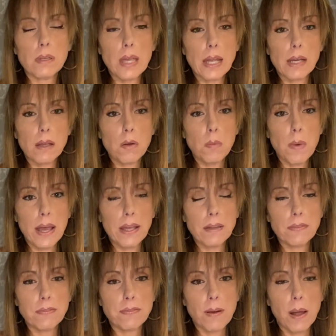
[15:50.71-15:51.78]
getting away
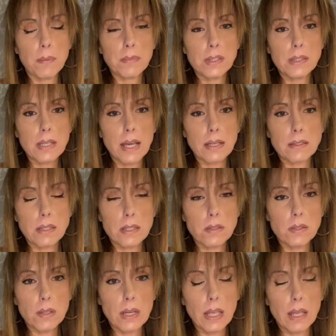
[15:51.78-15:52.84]
from the
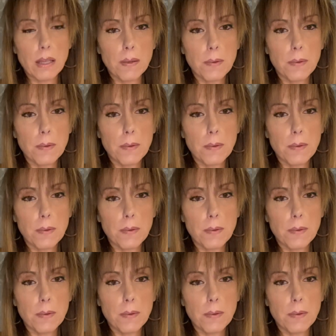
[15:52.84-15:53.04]
toxicity.